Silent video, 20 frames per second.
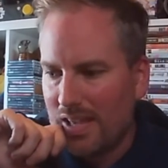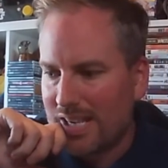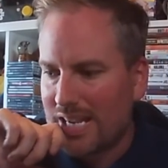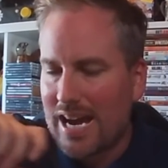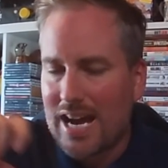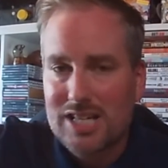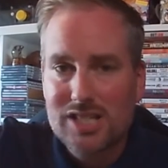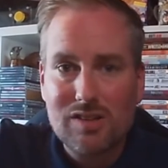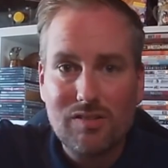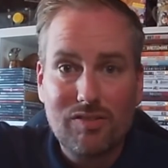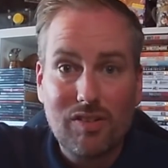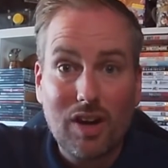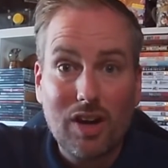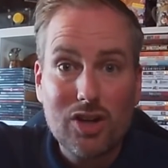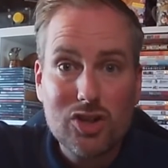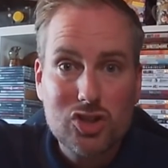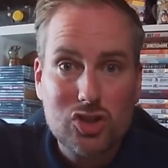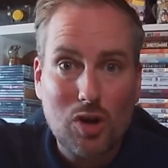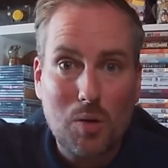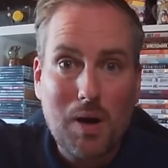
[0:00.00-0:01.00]
cash
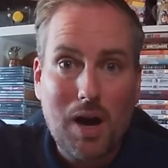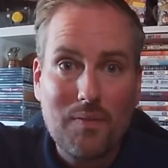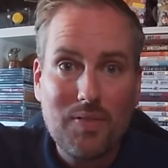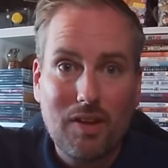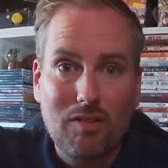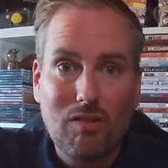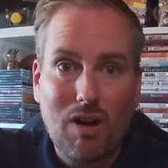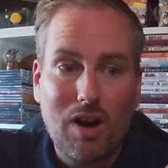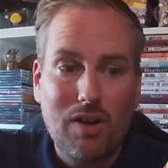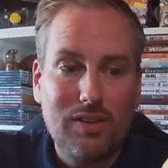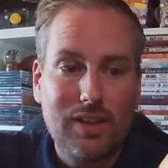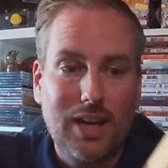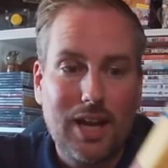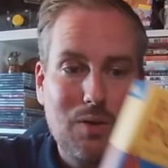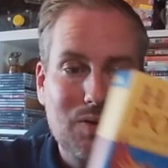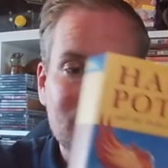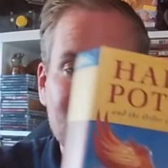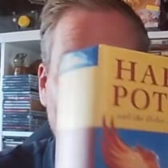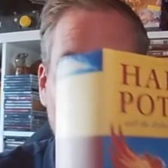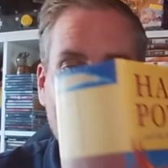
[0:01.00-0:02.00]
converter shop up the road, and
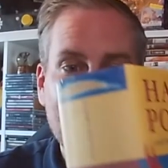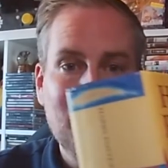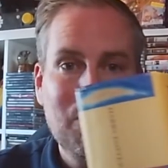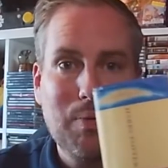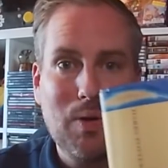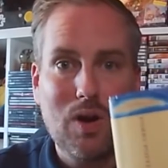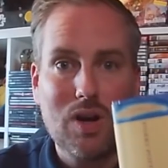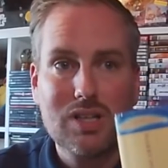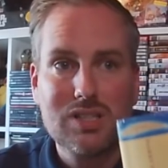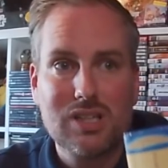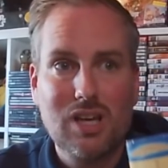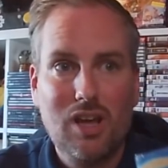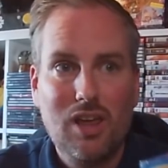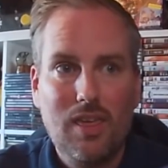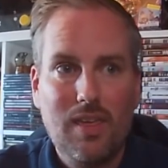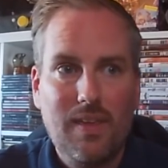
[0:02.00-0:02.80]
they were selling the books